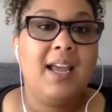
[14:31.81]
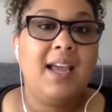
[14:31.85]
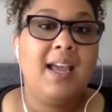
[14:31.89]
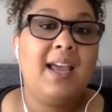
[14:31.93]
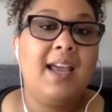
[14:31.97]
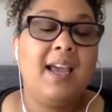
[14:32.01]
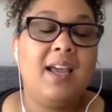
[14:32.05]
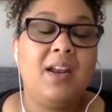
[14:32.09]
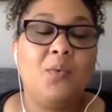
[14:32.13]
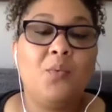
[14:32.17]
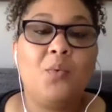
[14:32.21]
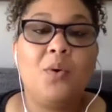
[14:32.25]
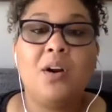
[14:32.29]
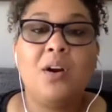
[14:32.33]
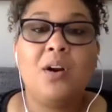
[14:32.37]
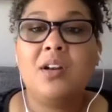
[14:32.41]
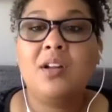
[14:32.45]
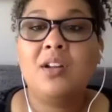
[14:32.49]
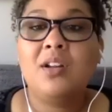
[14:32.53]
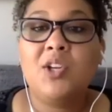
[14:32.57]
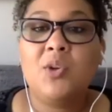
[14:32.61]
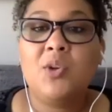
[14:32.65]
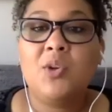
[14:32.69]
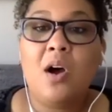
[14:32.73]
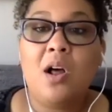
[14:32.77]
And we're going
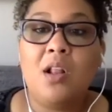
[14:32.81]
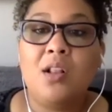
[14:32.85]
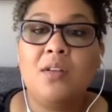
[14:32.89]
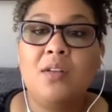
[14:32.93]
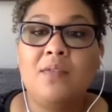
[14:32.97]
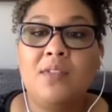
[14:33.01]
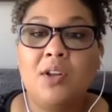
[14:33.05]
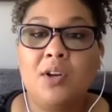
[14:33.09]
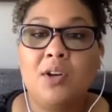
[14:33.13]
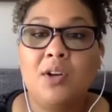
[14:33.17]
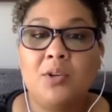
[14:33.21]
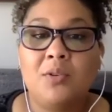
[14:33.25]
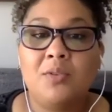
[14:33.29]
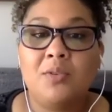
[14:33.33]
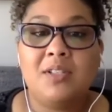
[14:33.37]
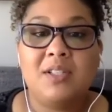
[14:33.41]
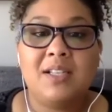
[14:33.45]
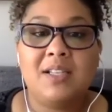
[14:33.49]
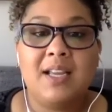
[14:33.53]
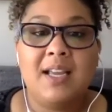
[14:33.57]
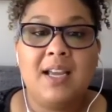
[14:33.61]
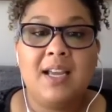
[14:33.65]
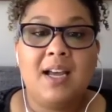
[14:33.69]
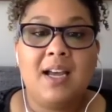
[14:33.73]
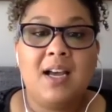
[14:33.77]
to do all of those
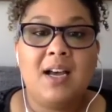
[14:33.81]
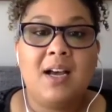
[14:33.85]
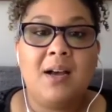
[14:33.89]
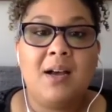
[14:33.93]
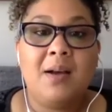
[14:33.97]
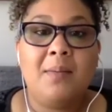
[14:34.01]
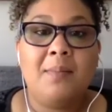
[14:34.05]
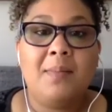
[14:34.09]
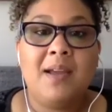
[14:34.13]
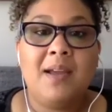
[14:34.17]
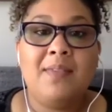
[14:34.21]
um,